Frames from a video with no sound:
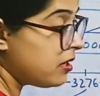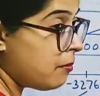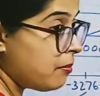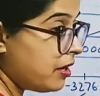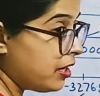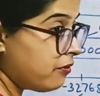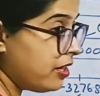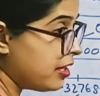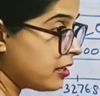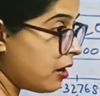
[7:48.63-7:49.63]
number it will
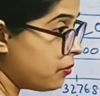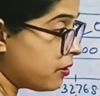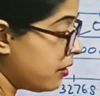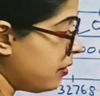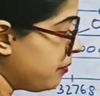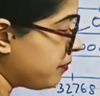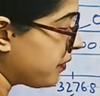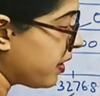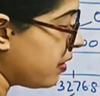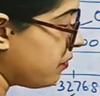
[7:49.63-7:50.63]
encounter,
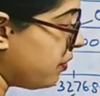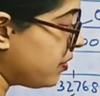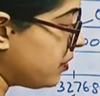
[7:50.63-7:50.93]
first